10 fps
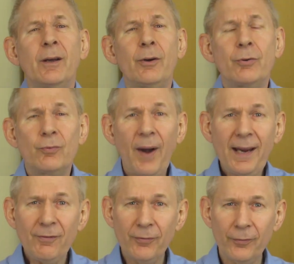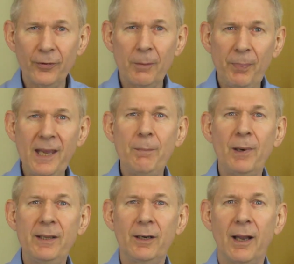grateful for the
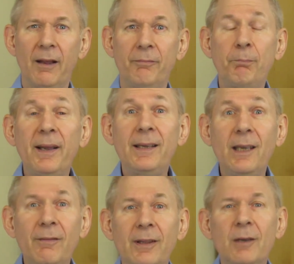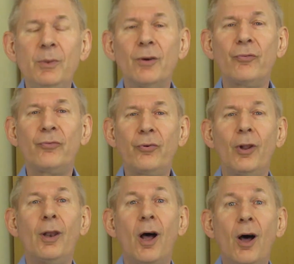people in your life by giving them your
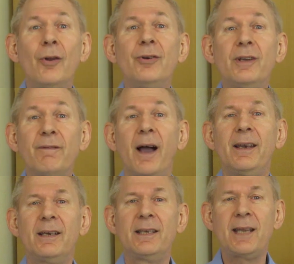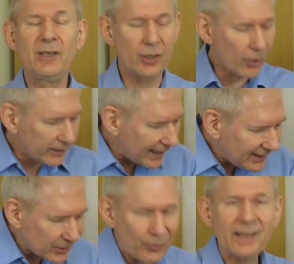full undivided attention, not getting
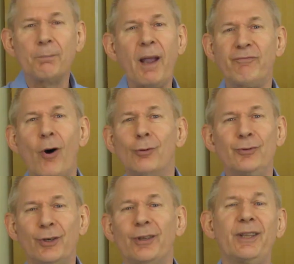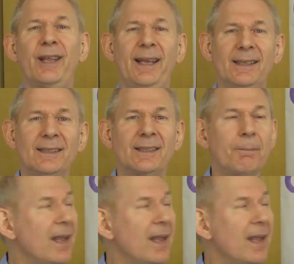distracted by phones or other things.